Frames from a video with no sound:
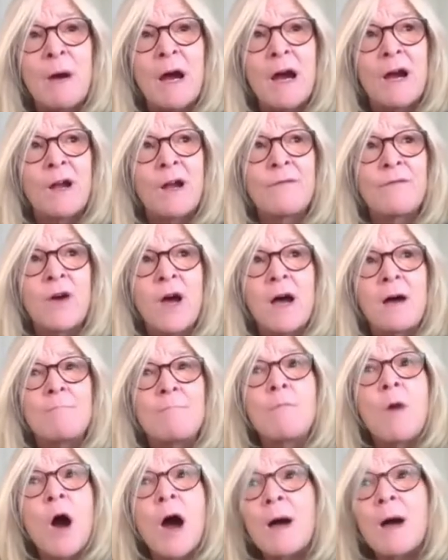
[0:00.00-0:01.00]
part of a
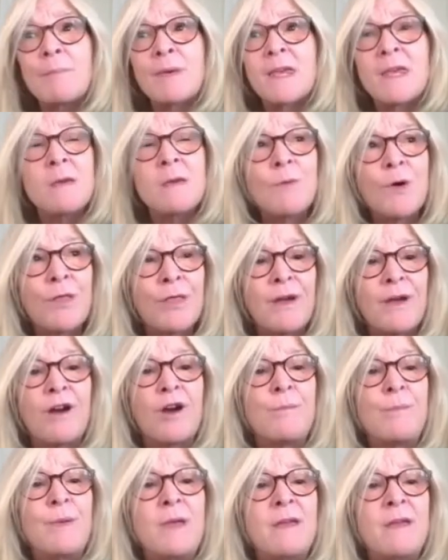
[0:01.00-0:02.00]
MOP
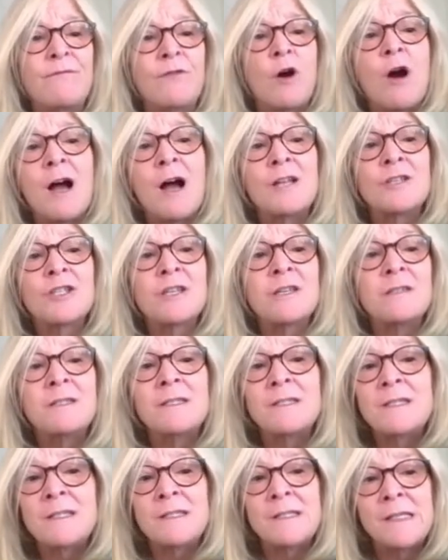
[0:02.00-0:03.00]
chemotherapy for Hodgkin's
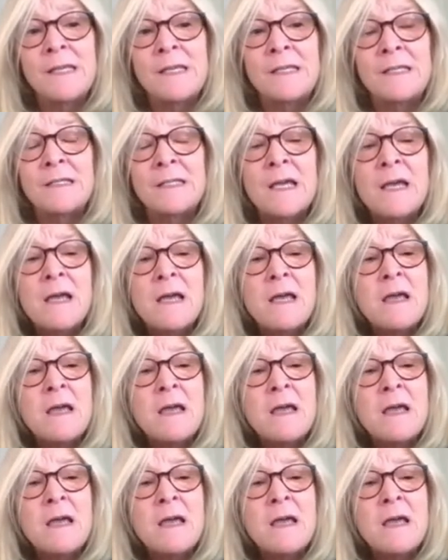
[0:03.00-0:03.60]
disease.